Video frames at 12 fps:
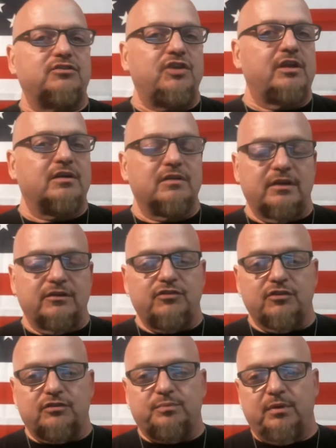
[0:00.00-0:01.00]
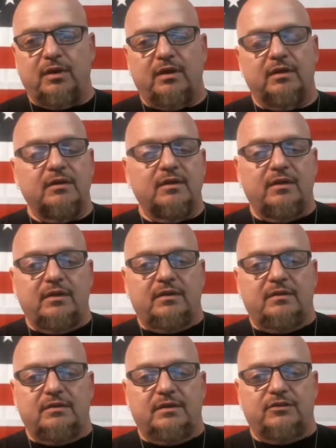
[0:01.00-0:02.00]
shaker that is just
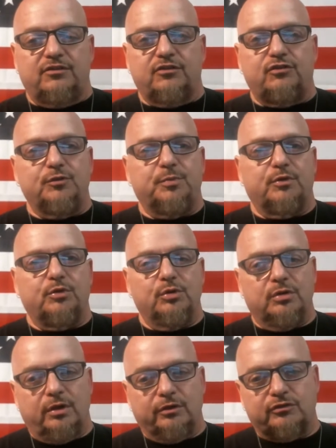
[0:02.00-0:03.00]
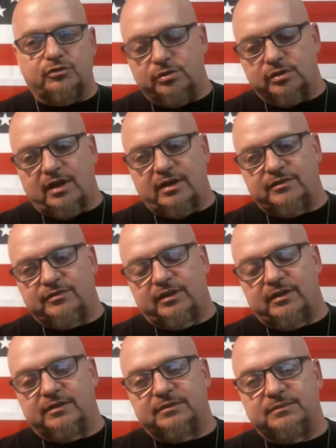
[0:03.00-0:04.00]
it's just super cool, old school kind
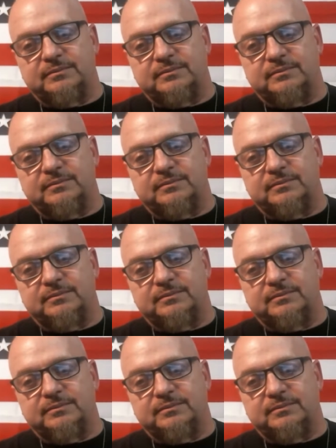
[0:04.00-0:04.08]
of.